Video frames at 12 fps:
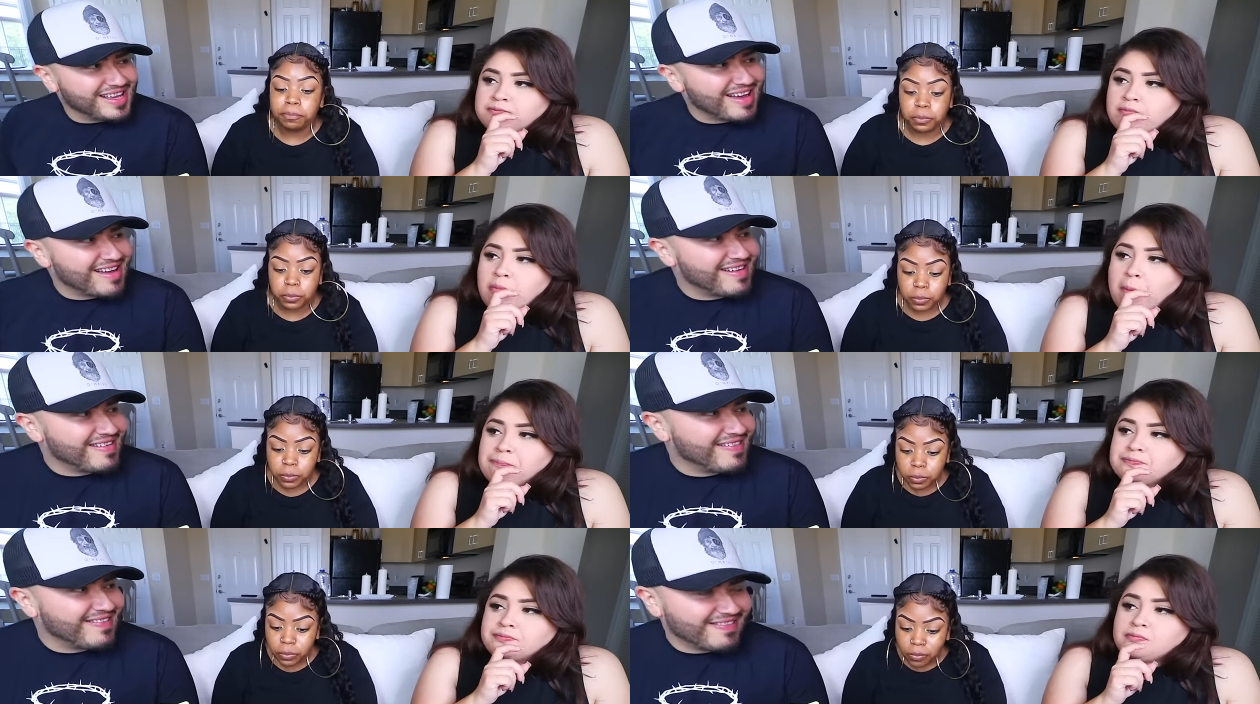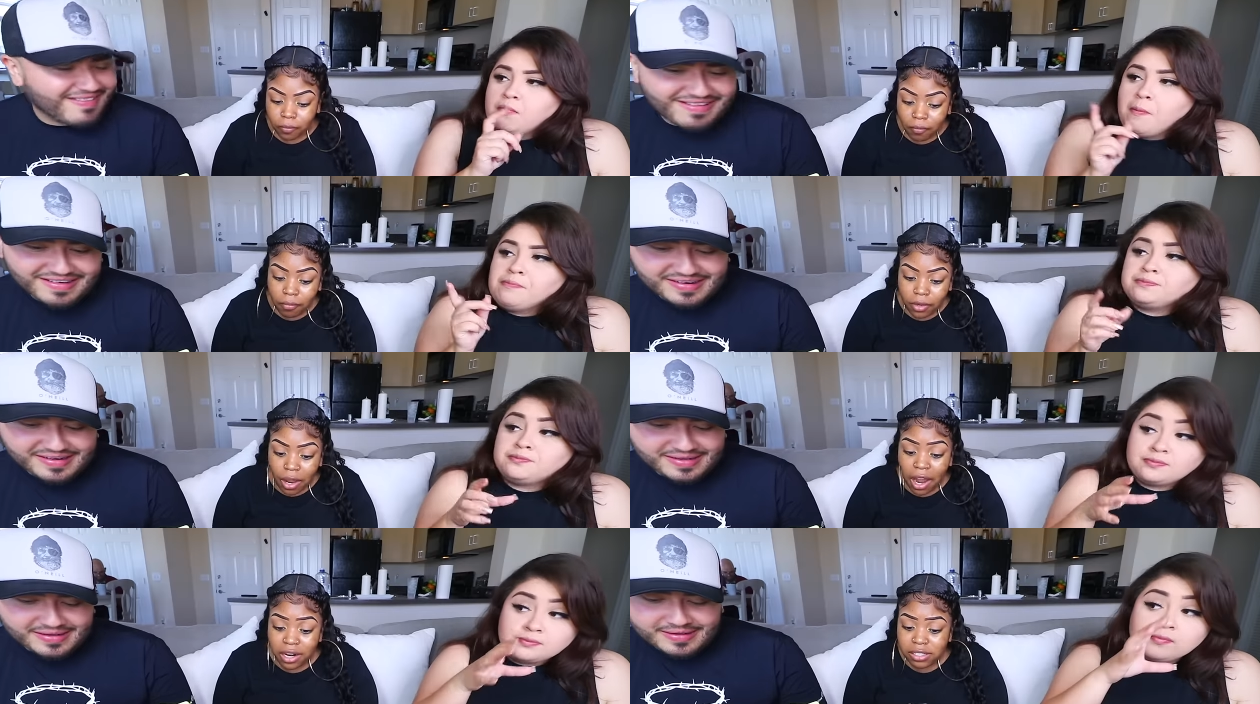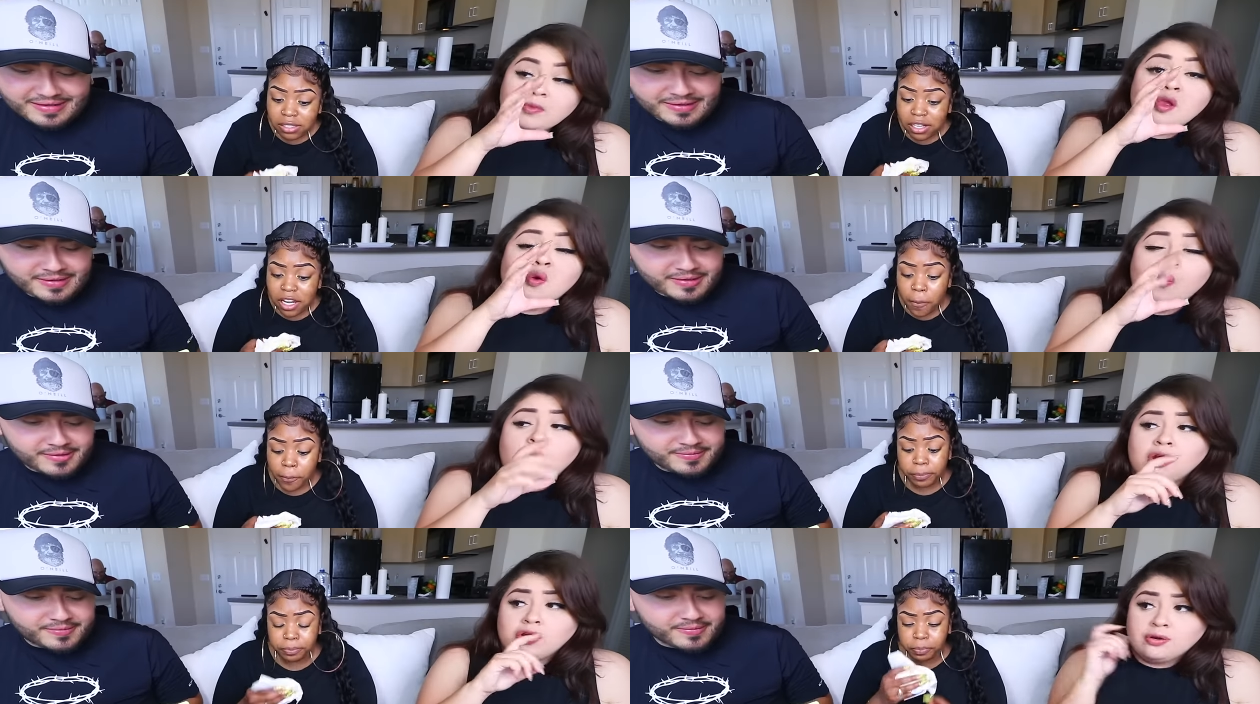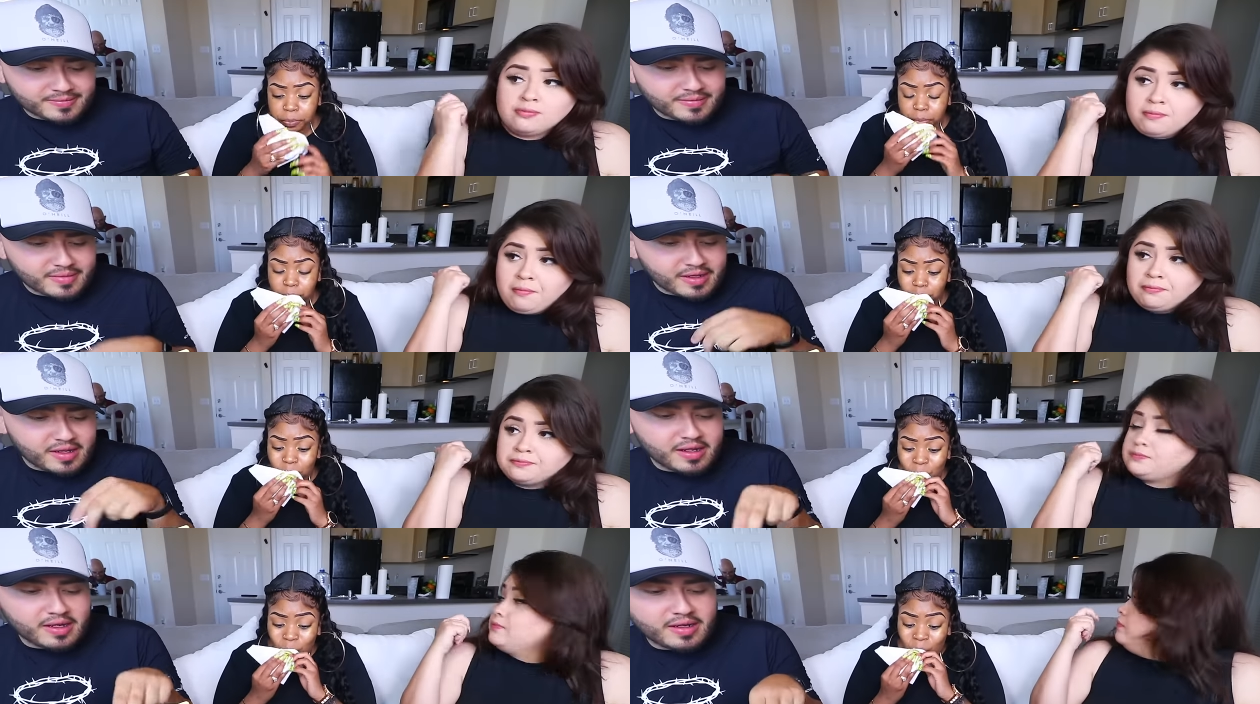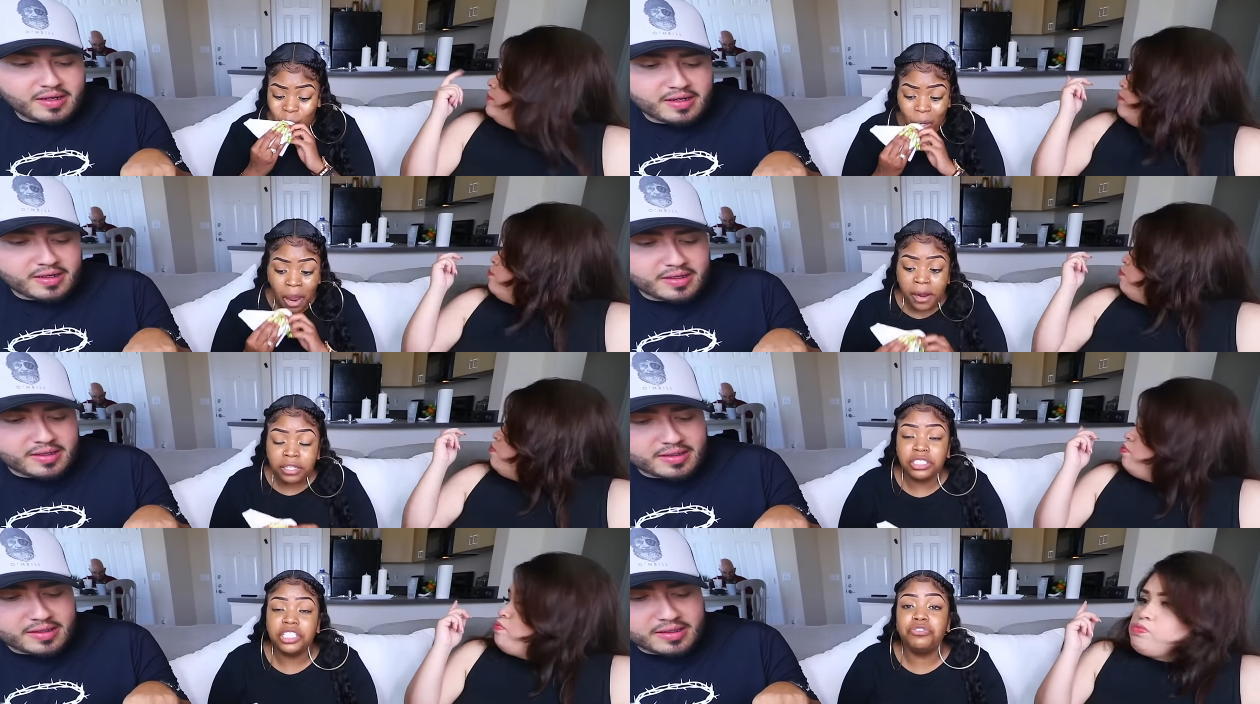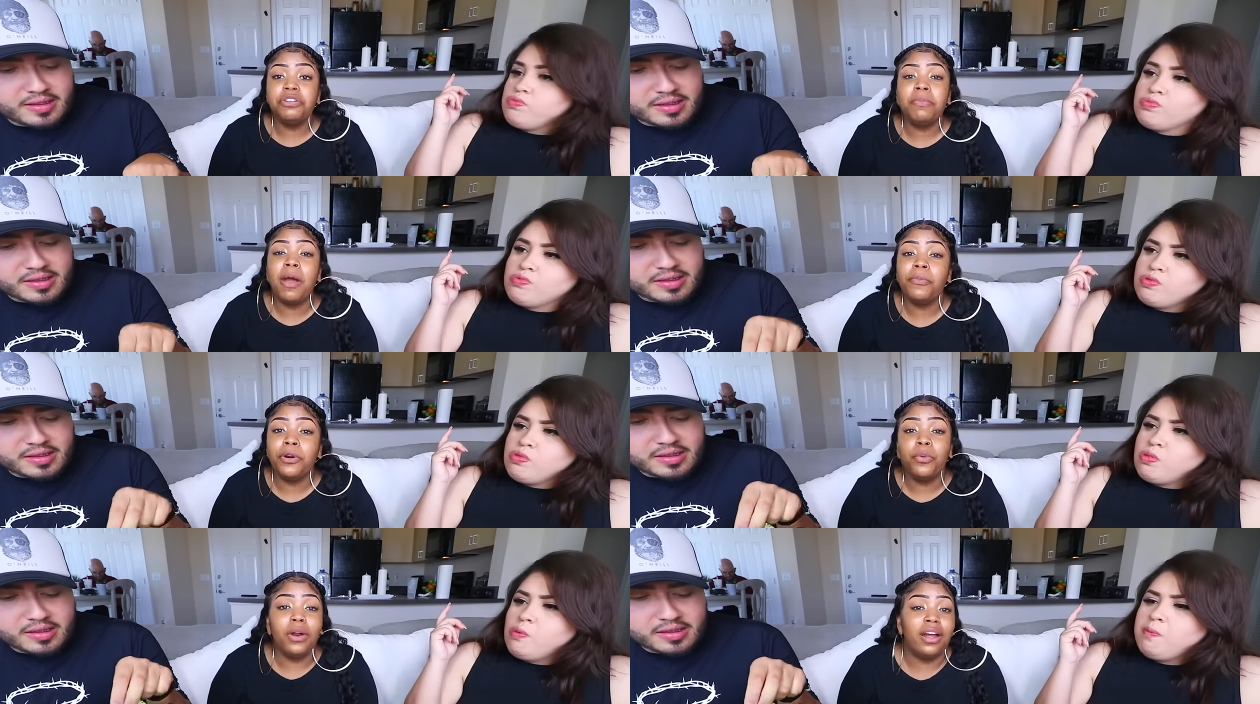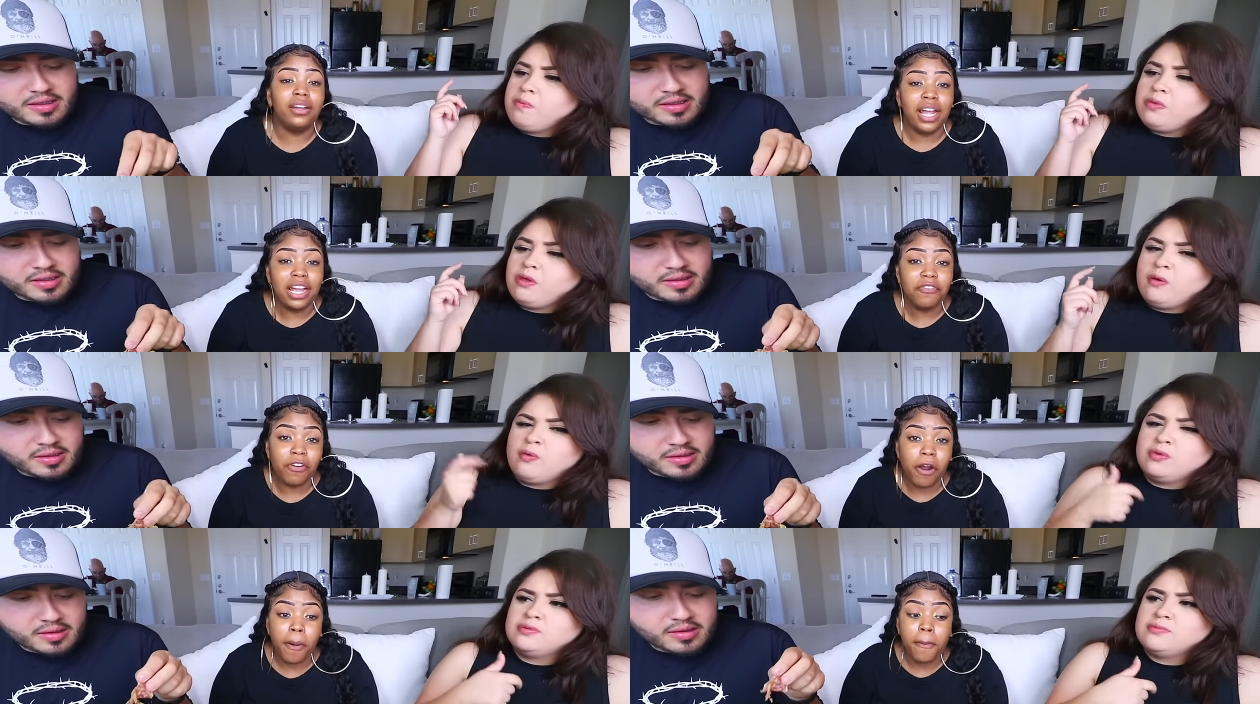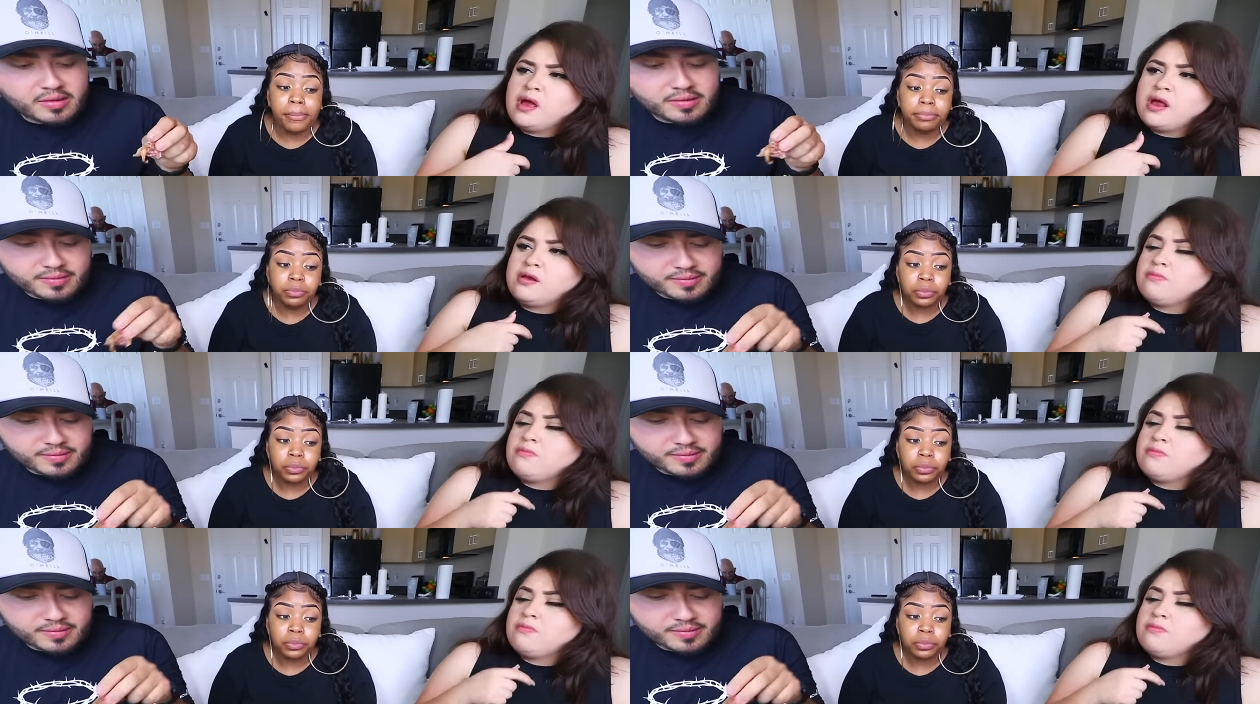Speaker 1: Yeah. Honestly, just remembering where I came from,